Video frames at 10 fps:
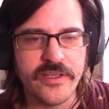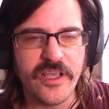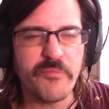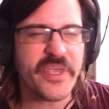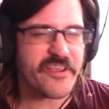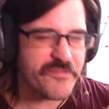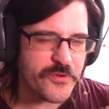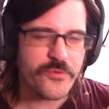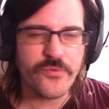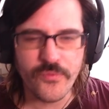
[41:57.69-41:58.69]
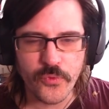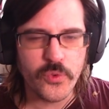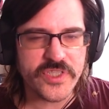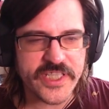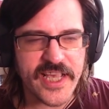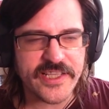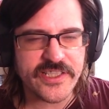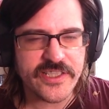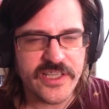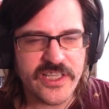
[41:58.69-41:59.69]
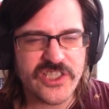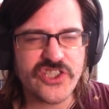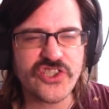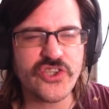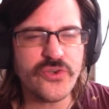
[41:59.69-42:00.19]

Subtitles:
and make a few rule sets to